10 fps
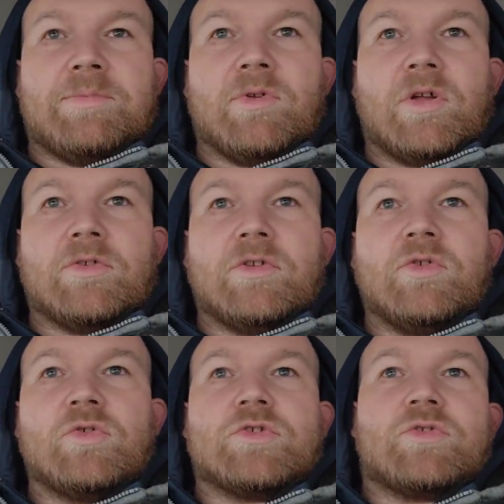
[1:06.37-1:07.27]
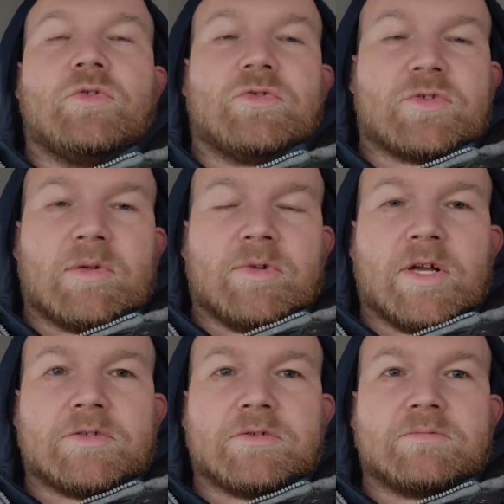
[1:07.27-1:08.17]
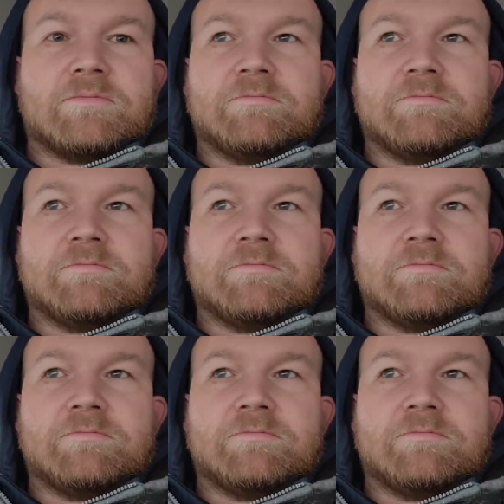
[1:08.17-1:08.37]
people on the Lucas Oil Stabilizer.